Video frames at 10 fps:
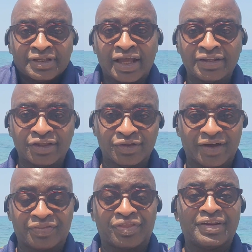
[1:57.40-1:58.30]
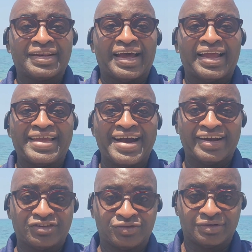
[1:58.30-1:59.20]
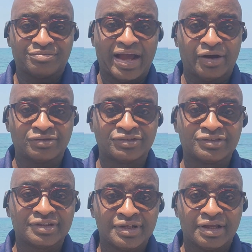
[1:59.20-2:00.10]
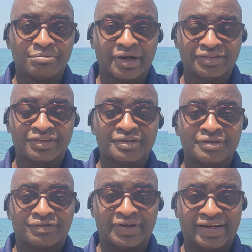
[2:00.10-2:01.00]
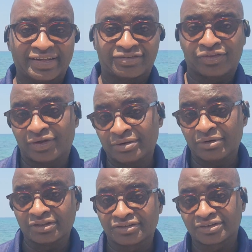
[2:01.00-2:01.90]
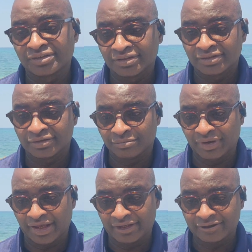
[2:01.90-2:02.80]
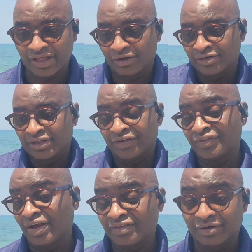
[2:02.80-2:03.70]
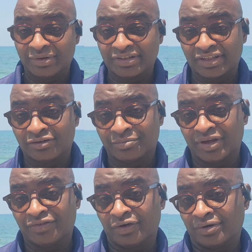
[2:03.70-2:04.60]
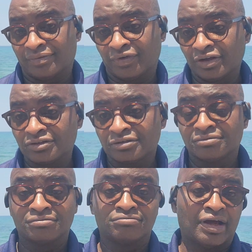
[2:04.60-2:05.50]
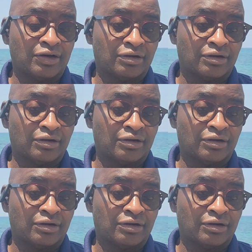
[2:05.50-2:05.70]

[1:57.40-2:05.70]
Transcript: And you have 3,900 pounds a month for the next 30 months to pay. Now, if you have the ability to pay for it upfront, by